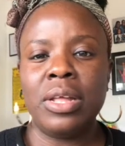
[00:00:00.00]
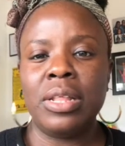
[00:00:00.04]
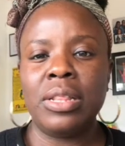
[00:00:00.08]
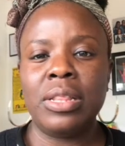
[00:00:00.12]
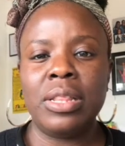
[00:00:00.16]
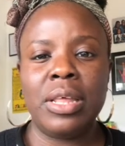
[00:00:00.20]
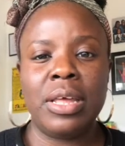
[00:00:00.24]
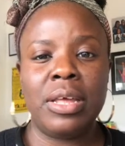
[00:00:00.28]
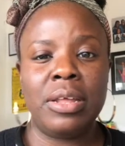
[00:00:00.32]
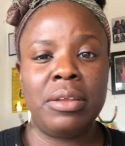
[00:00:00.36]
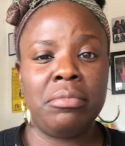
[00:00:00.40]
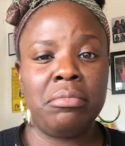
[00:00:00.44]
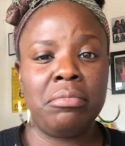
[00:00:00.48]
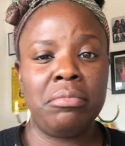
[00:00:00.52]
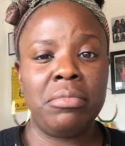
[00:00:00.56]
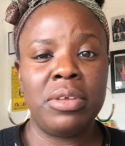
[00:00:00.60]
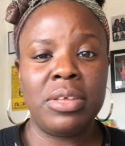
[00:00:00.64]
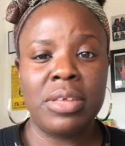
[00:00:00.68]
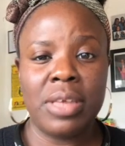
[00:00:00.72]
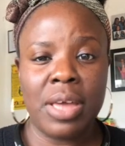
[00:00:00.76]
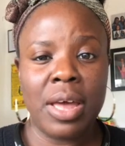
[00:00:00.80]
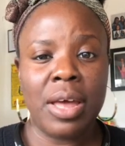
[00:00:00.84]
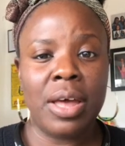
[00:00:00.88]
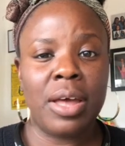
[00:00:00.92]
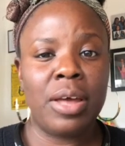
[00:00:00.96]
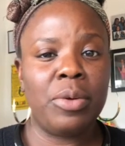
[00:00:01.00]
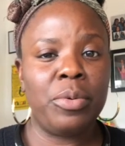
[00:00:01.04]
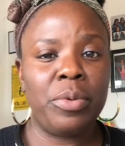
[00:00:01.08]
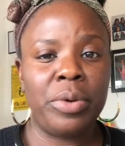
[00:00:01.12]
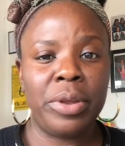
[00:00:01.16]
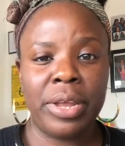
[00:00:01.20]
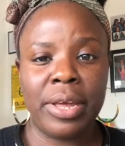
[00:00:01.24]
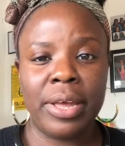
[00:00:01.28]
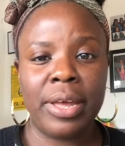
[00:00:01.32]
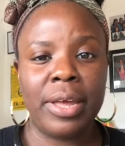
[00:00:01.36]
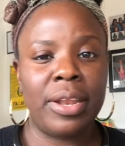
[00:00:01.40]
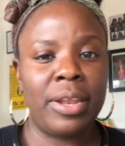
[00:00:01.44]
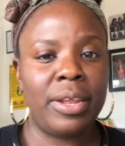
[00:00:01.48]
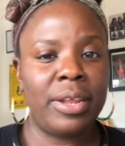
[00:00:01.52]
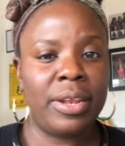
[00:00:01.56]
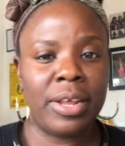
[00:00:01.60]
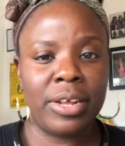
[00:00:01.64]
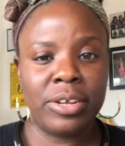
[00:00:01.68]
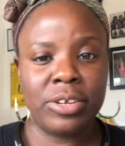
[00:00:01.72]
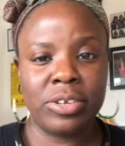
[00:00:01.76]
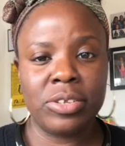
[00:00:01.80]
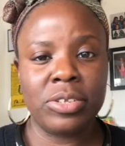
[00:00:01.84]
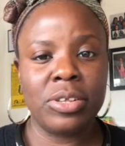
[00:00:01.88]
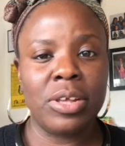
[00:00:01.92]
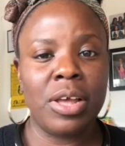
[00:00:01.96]
then yeah, I went ahead and I
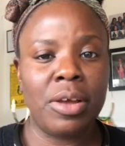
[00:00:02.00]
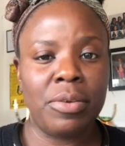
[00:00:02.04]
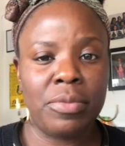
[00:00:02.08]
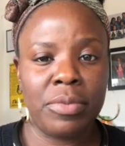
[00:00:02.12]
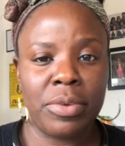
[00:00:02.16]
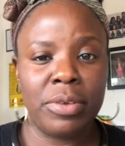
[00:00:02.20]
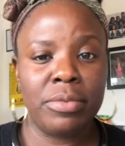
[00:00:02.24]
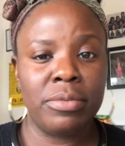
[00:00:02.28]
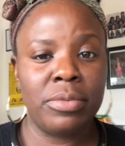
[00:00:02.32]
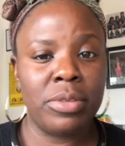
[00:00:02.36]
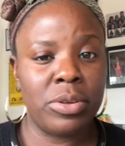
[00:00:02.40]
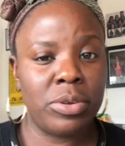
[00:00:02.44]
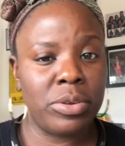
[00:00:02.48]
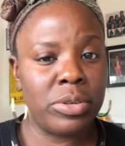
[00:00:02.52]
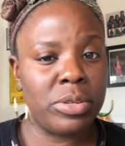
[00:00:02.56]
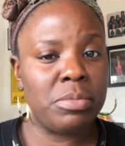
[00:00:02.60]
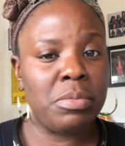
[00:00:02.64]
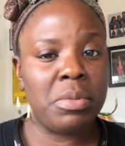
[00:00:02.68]
just got rid of those.